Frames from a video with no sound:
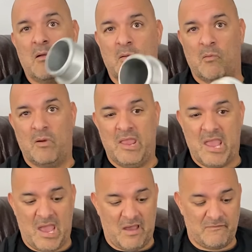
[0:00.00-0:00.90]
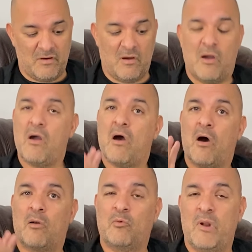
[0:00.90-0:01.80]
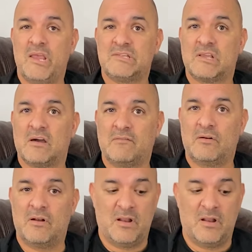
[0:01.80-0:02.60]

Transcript: we have our race cover